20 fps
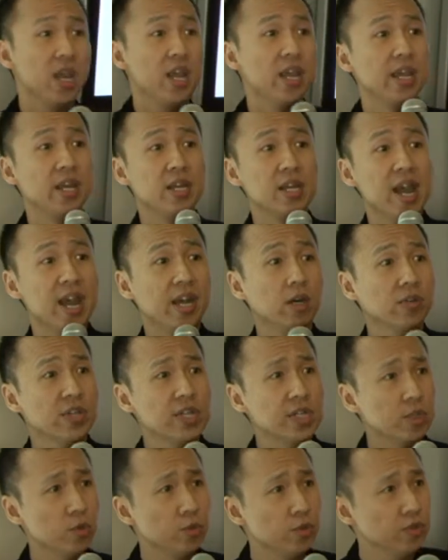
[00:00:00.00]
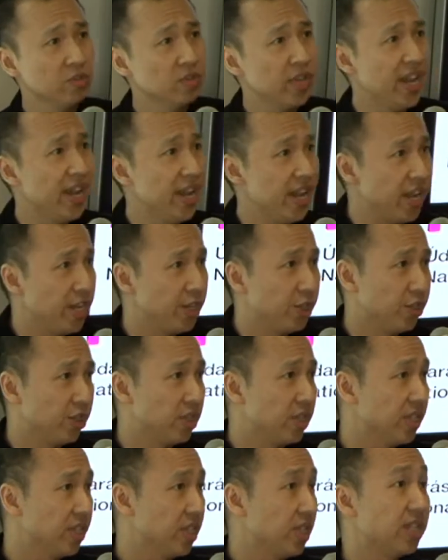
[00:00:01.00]
in health and social care
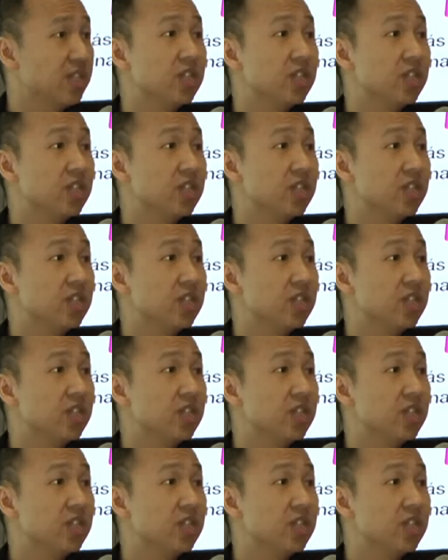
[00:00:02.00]
agencies,